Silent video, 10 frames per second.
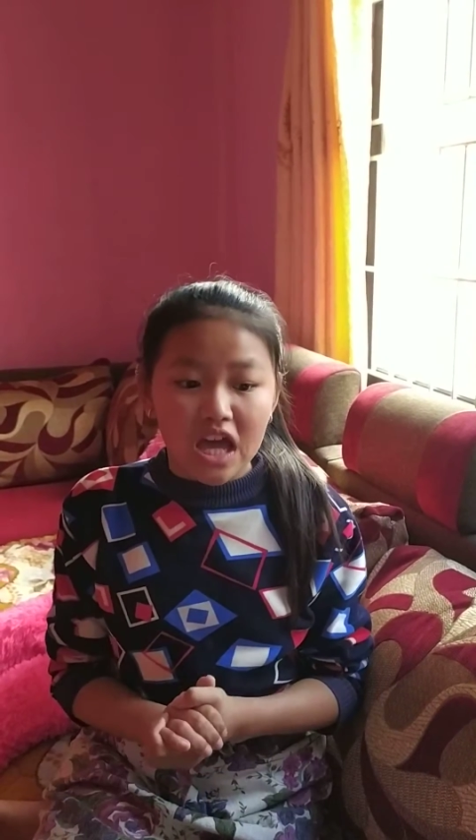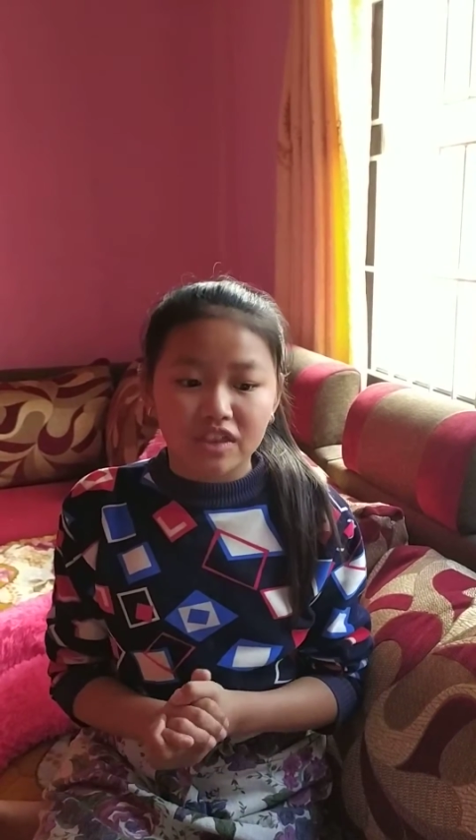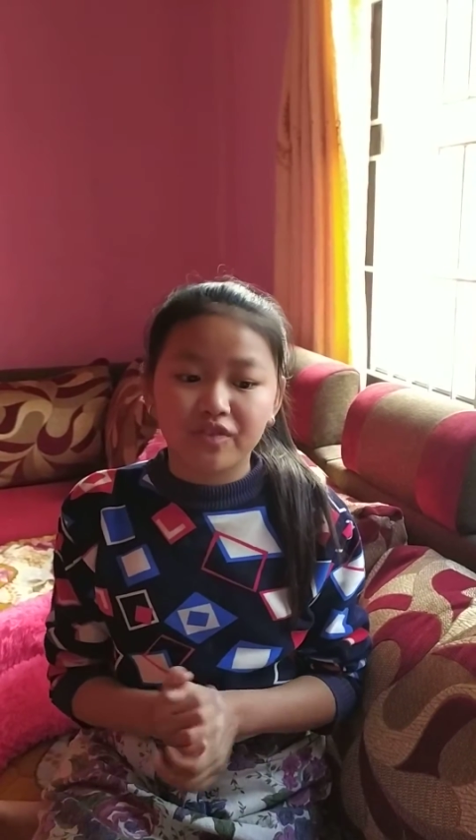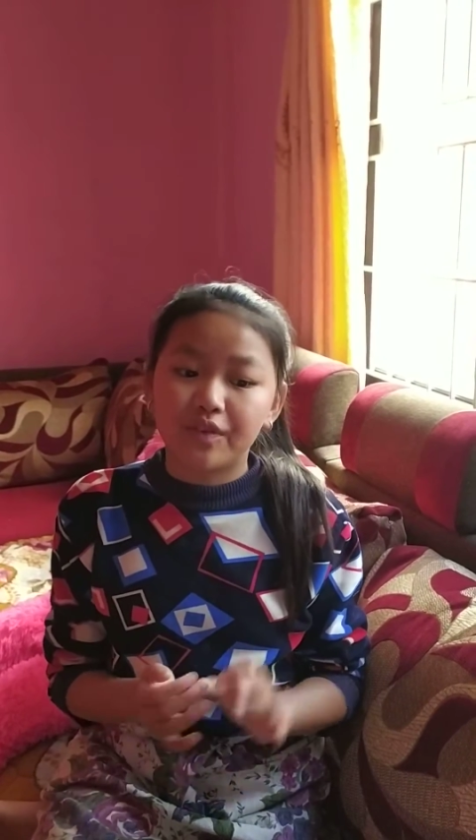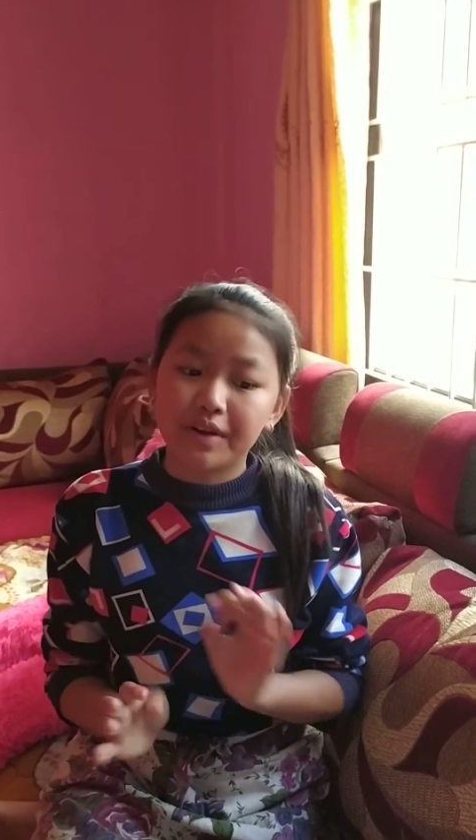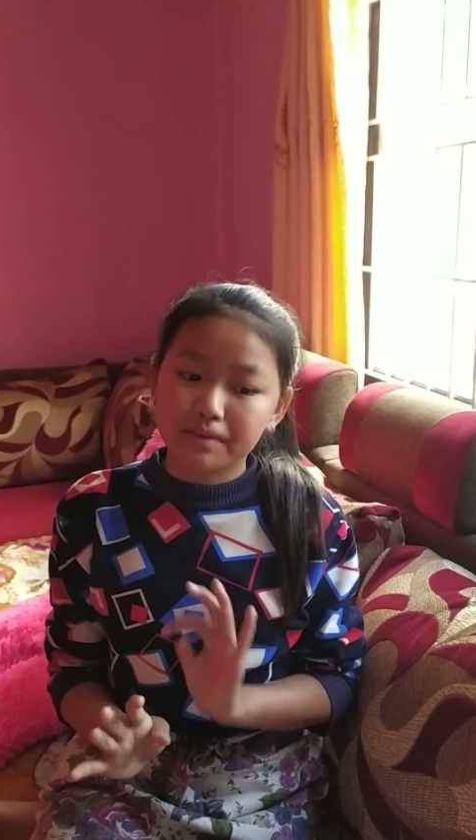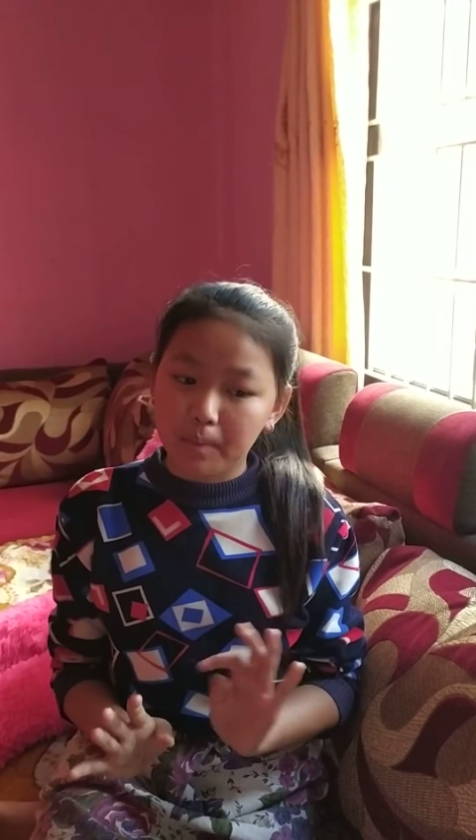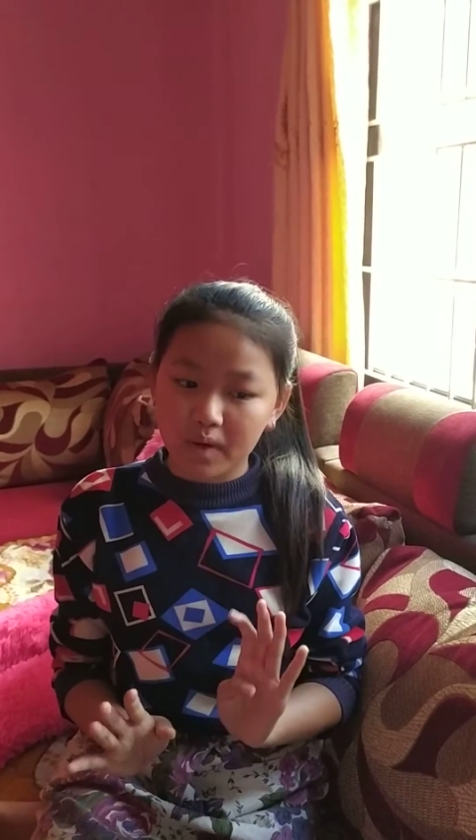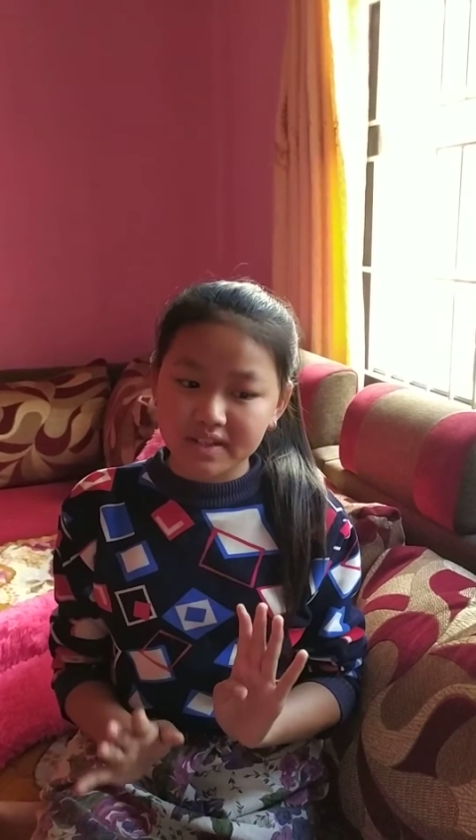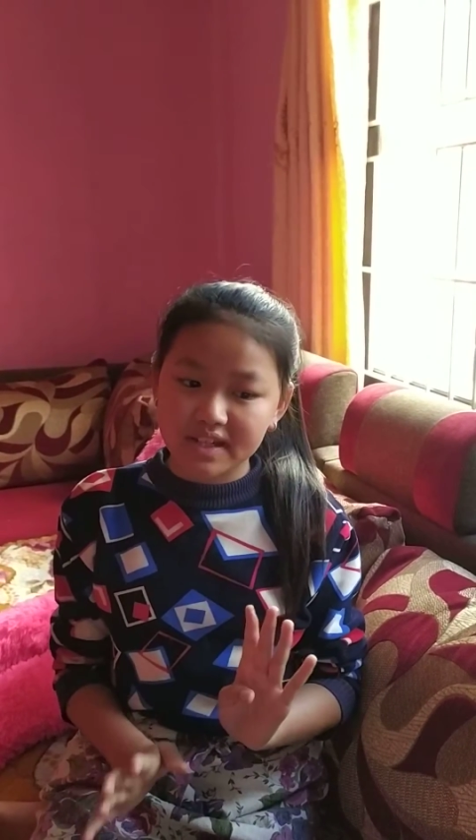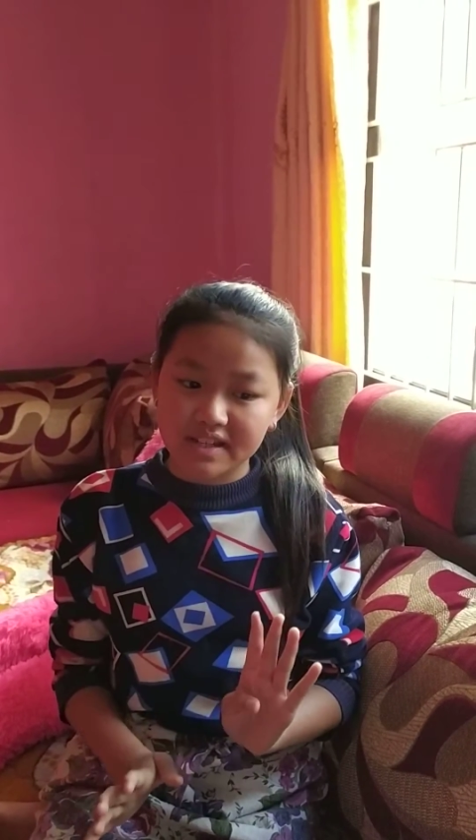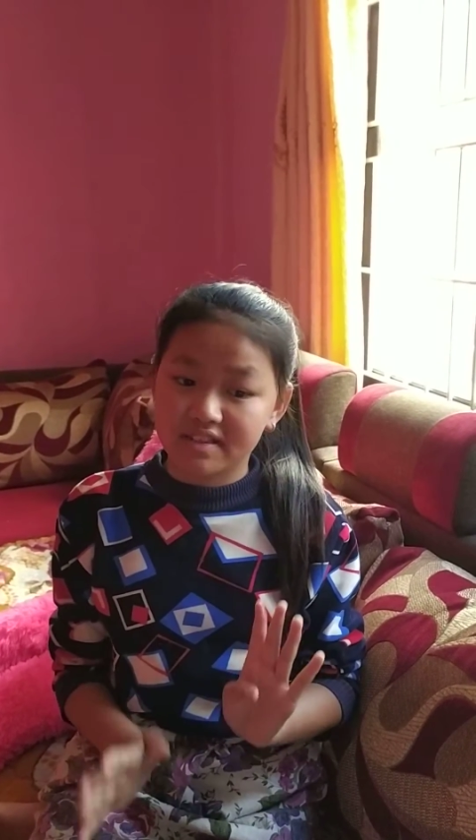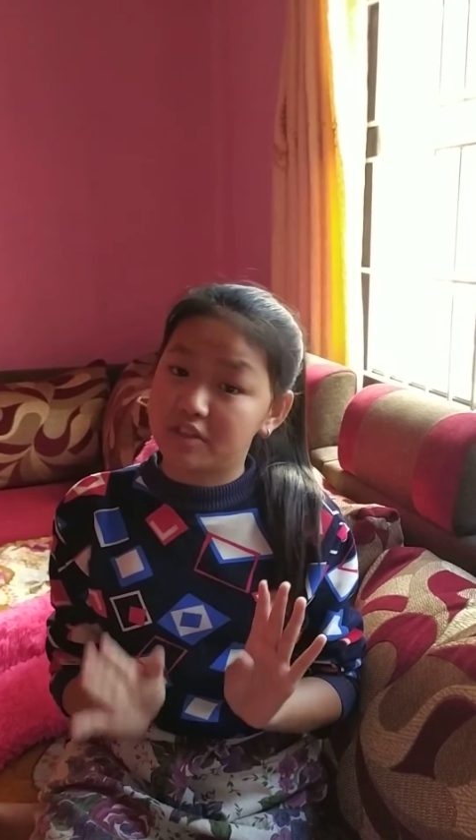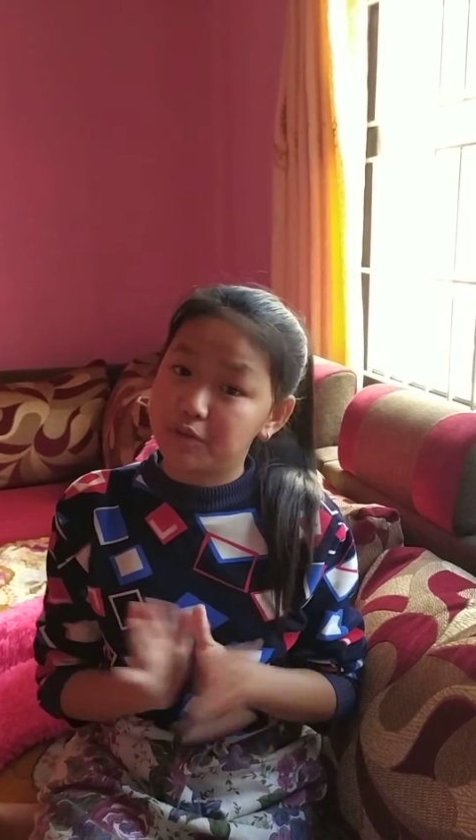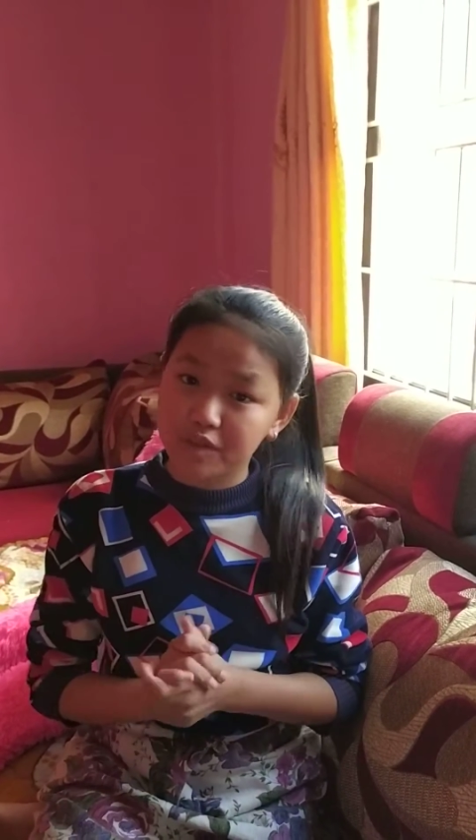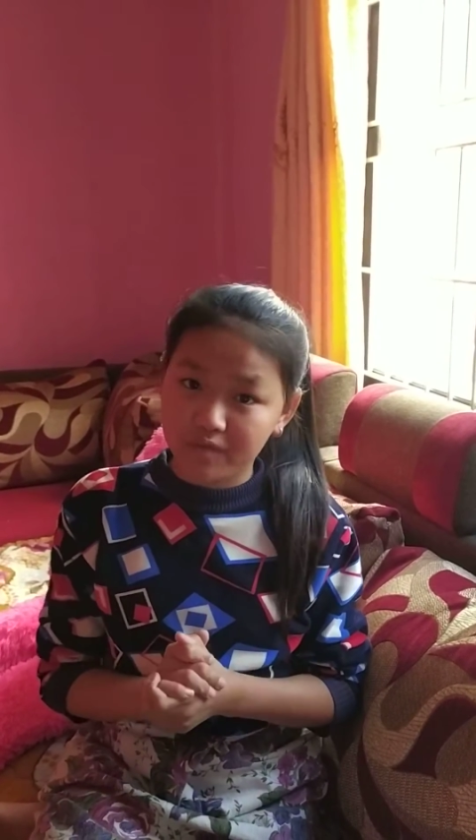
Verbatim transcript: The fourth point is use